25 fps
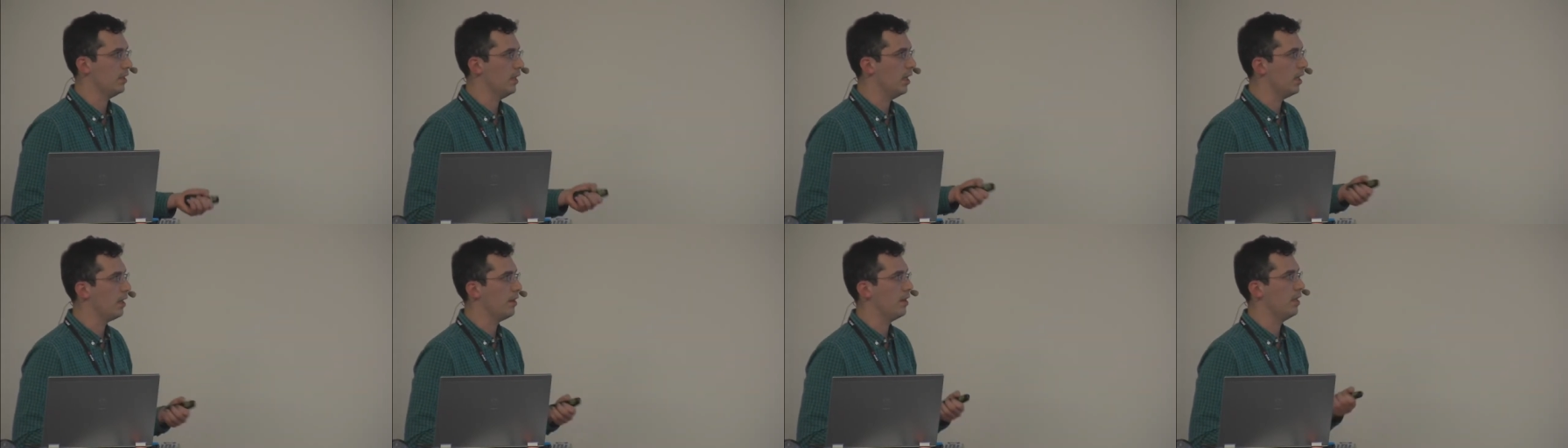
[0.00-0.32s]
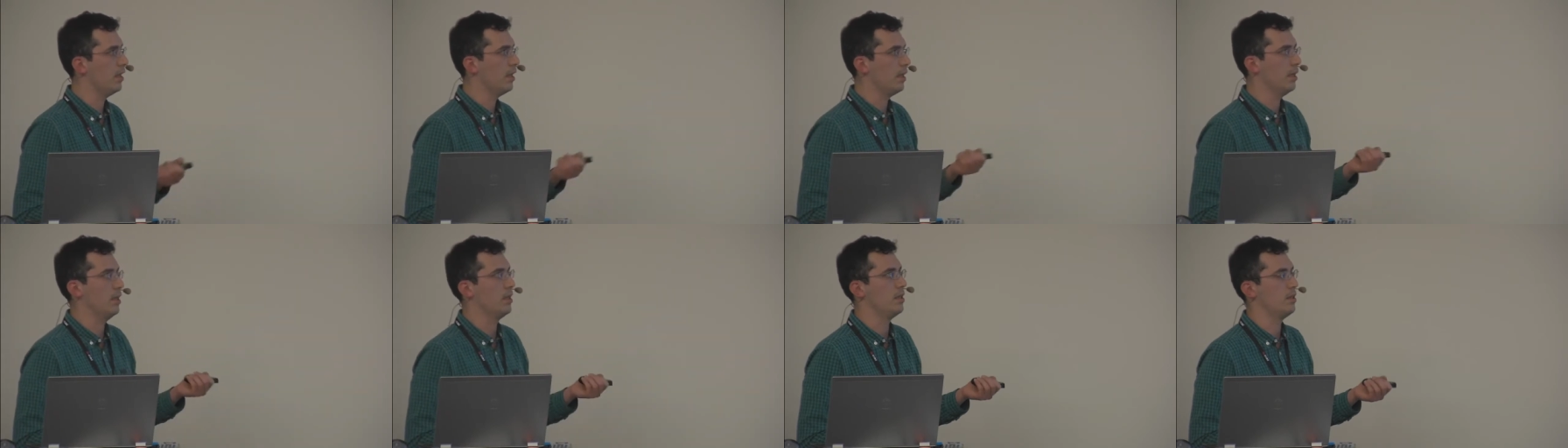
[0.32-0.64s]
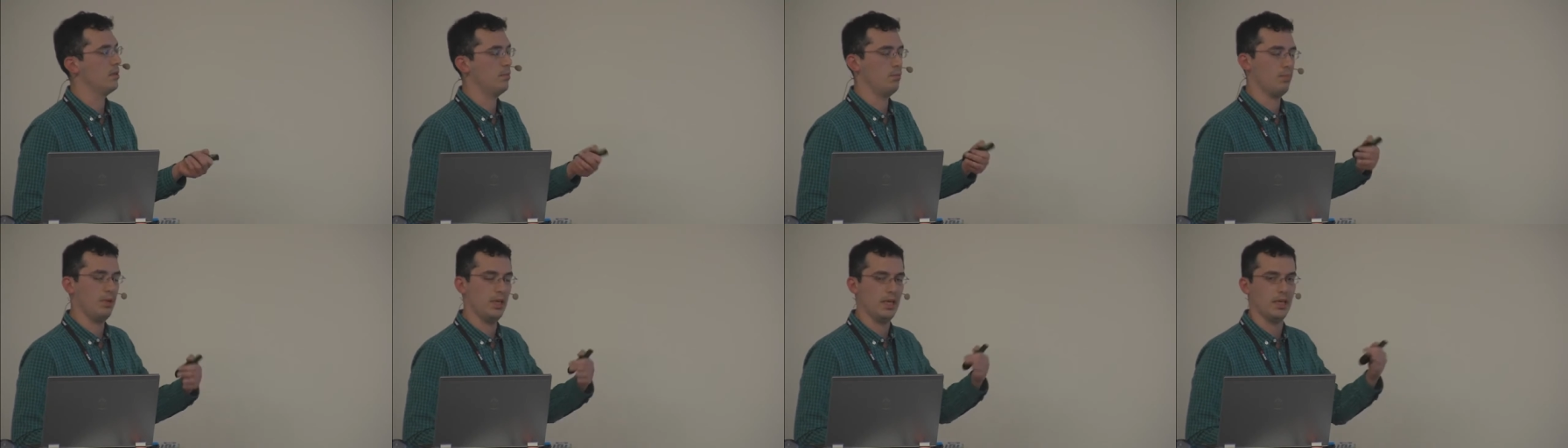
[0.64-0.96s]
I think it's
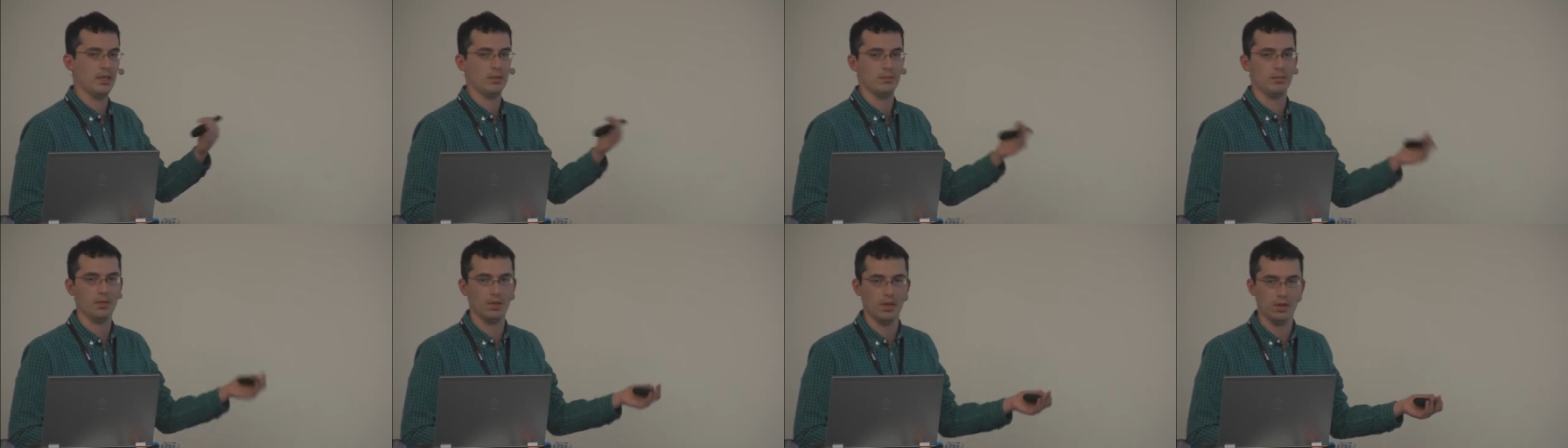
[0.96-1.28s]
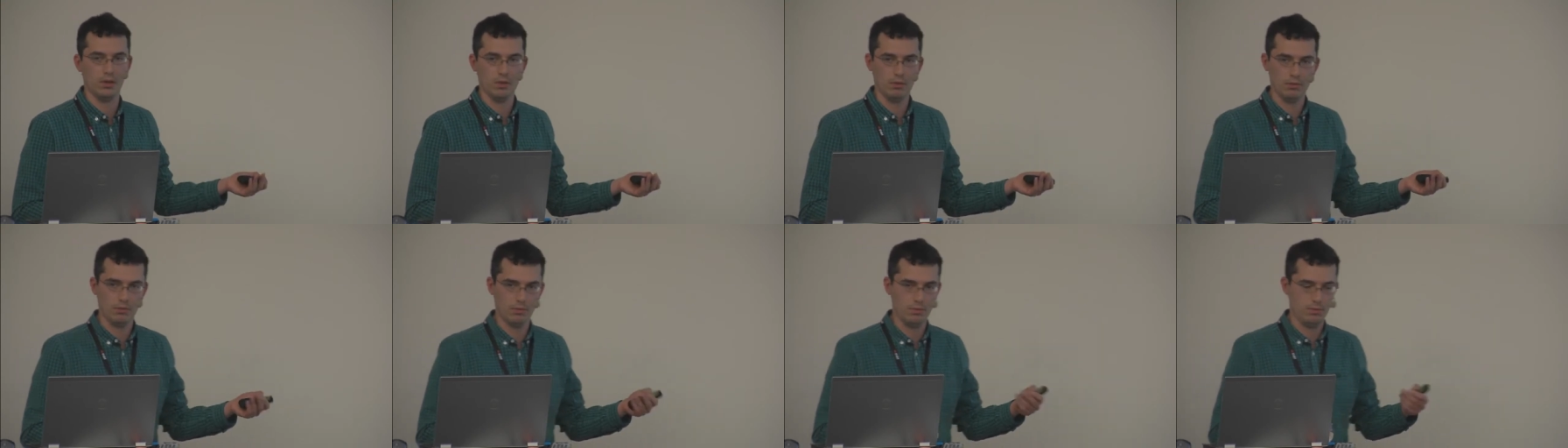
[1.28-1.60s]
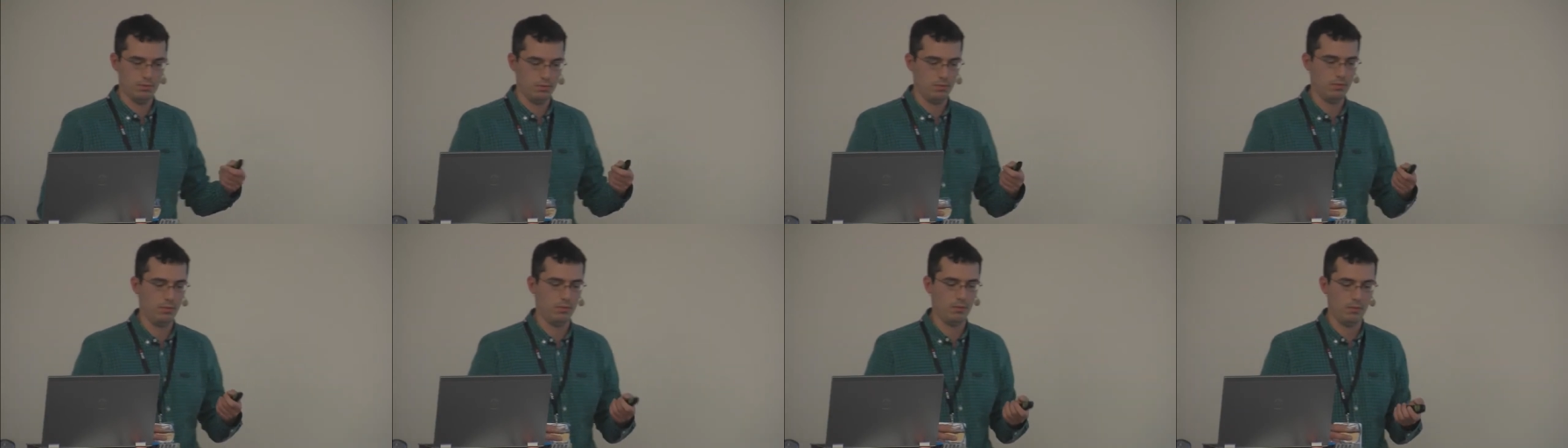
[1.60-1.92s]
applicable
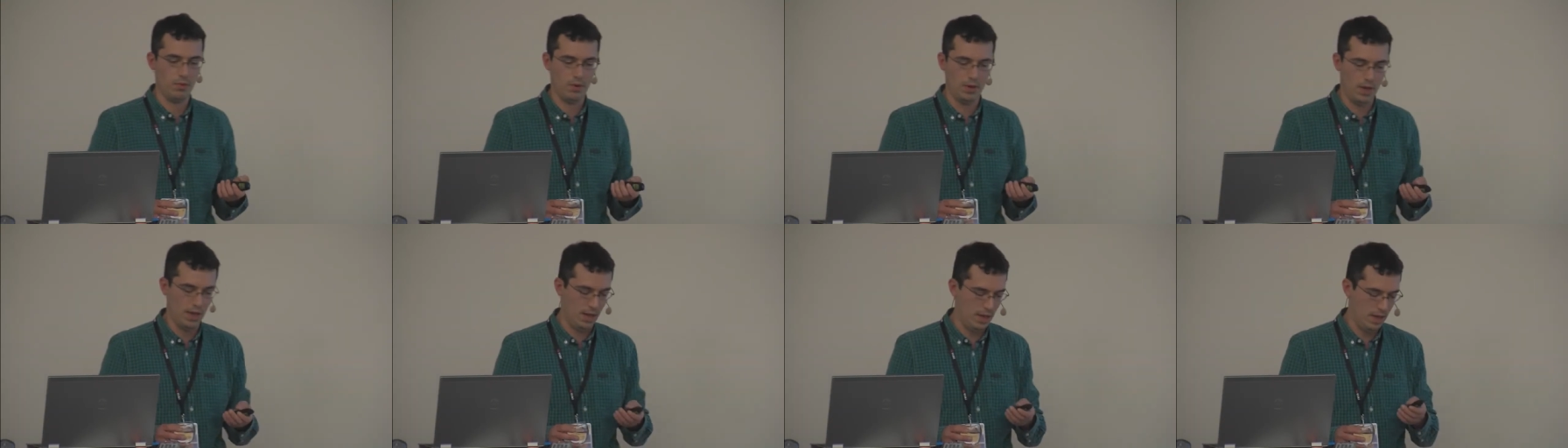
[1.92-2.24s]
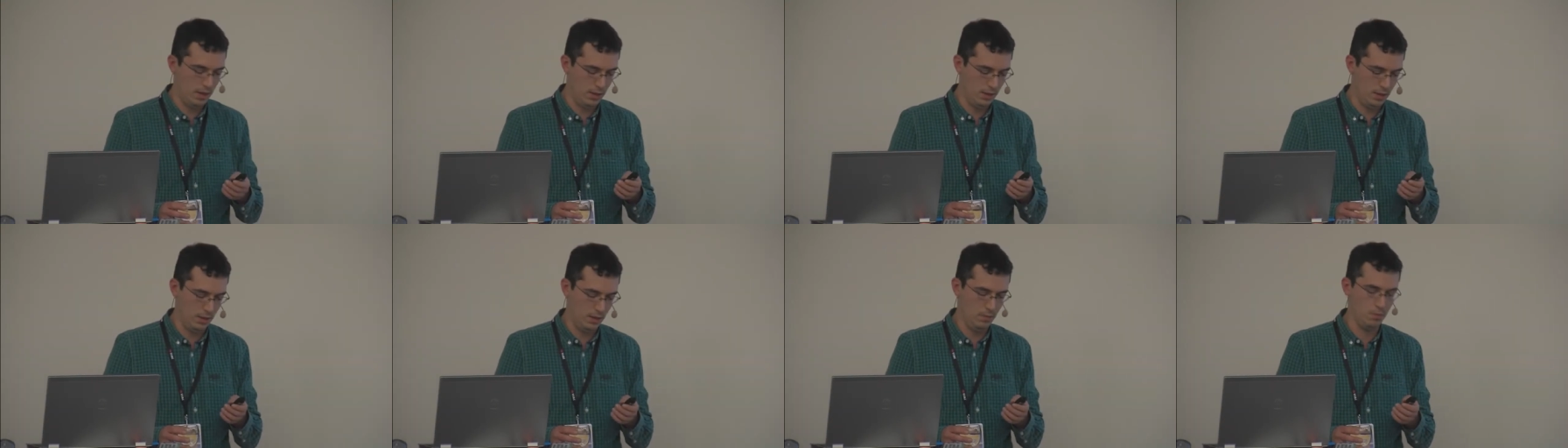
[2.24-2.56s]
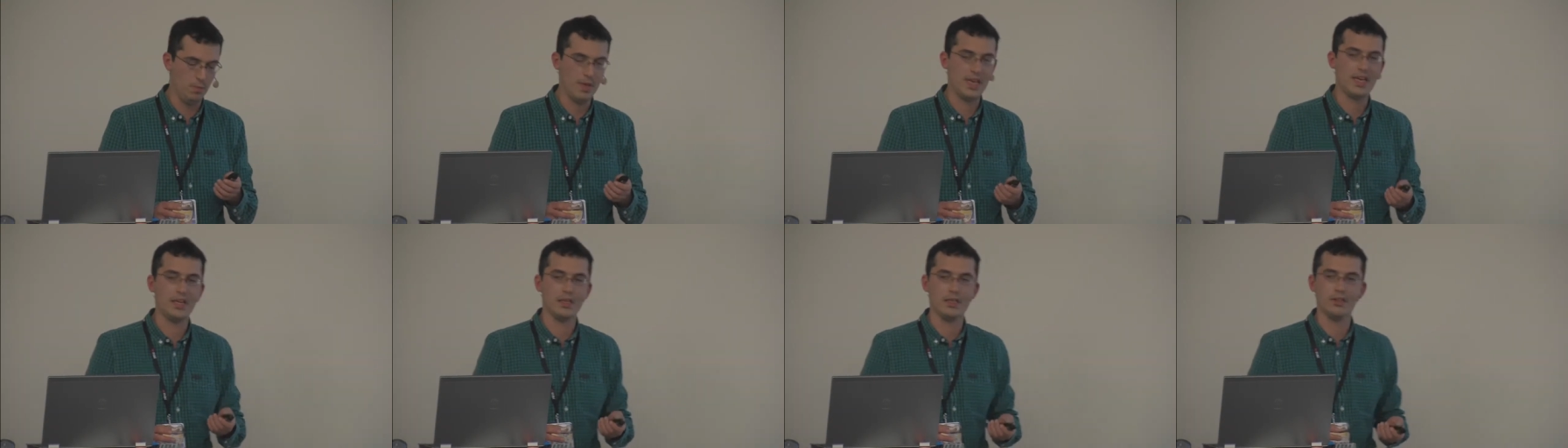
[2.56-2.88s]
in
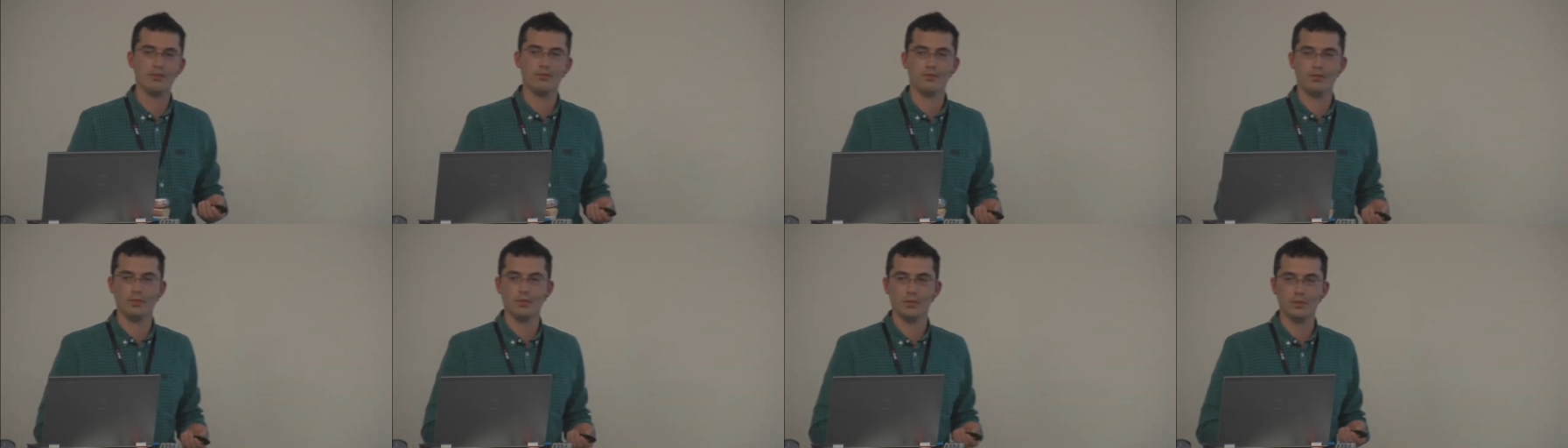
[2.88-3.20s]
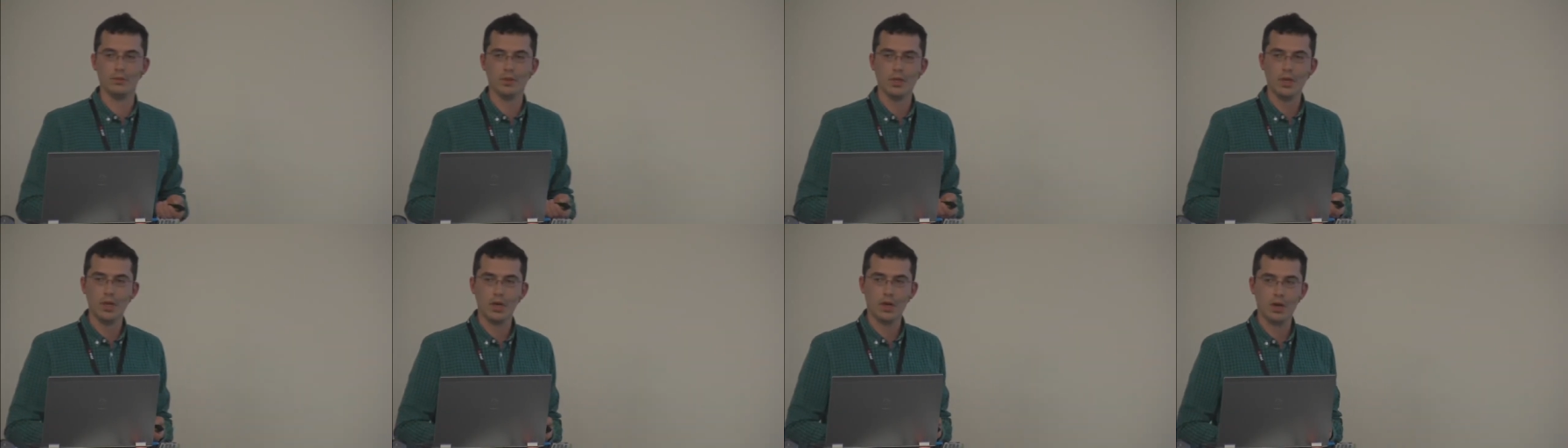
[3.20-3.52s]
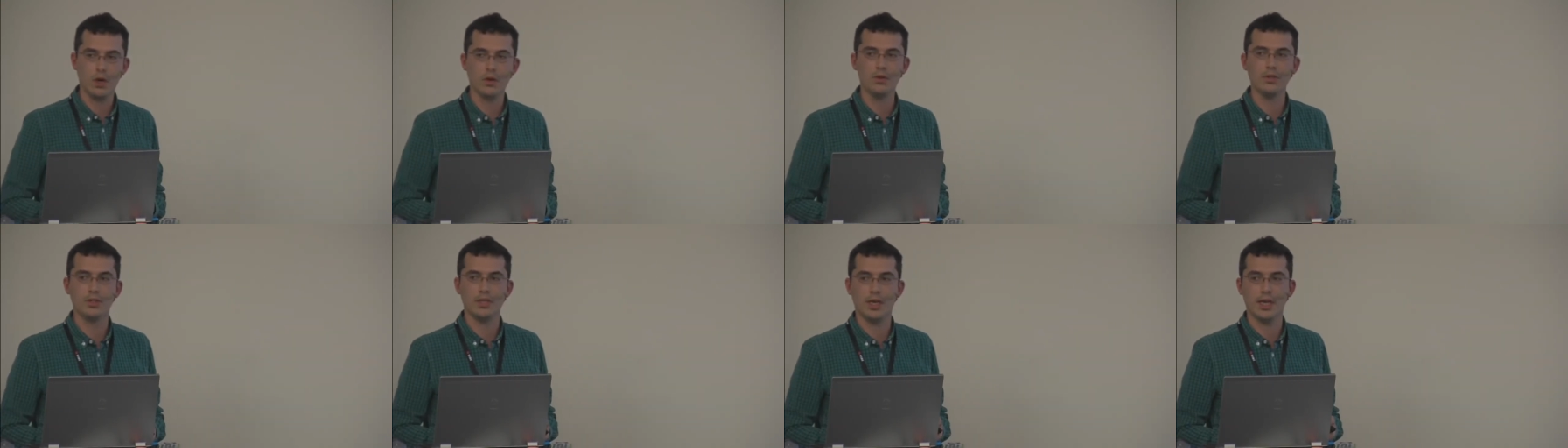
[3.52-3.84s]
many different
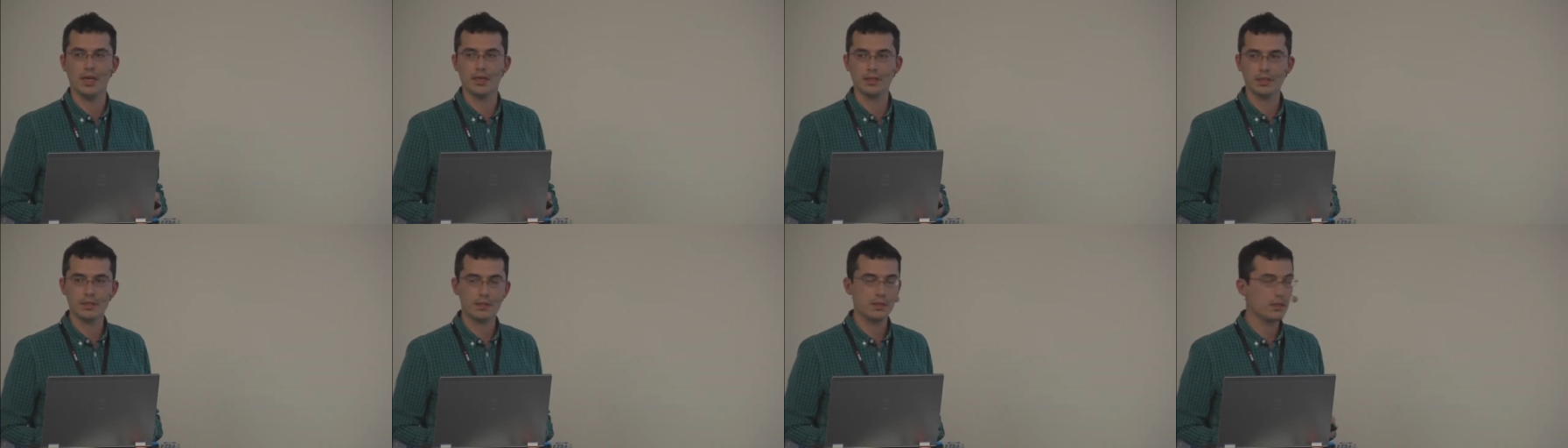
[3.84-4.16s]
contexts.